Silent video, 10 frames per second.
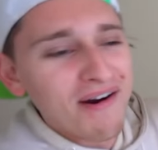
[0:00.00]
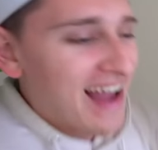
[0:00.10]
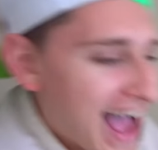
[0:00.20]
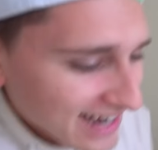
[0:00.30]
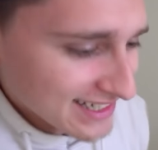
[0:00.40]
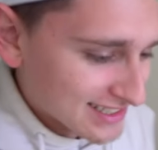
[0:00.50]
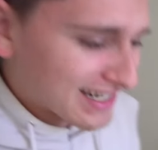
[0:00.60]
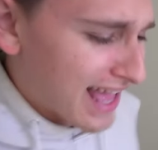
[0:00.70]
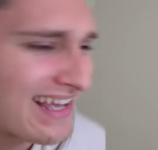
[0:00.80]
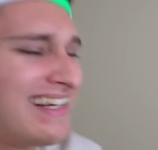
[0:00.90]
We're headed
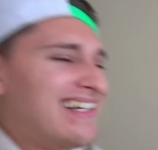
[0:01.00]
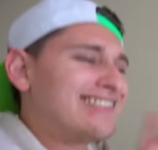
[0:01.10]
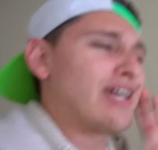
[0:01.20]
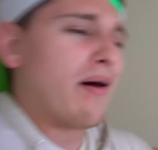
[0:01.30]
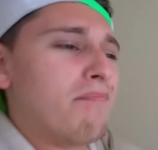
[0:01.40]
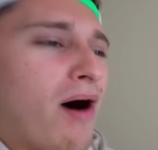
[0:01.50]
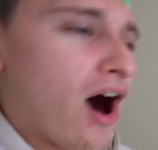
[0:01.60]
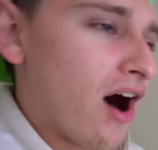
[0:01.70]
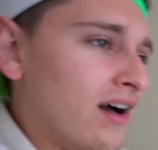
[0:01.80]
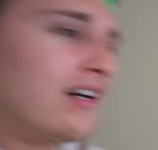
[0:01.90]
today to the
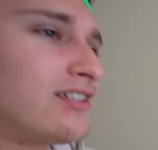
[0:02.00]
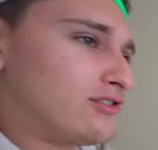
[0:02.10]
mall to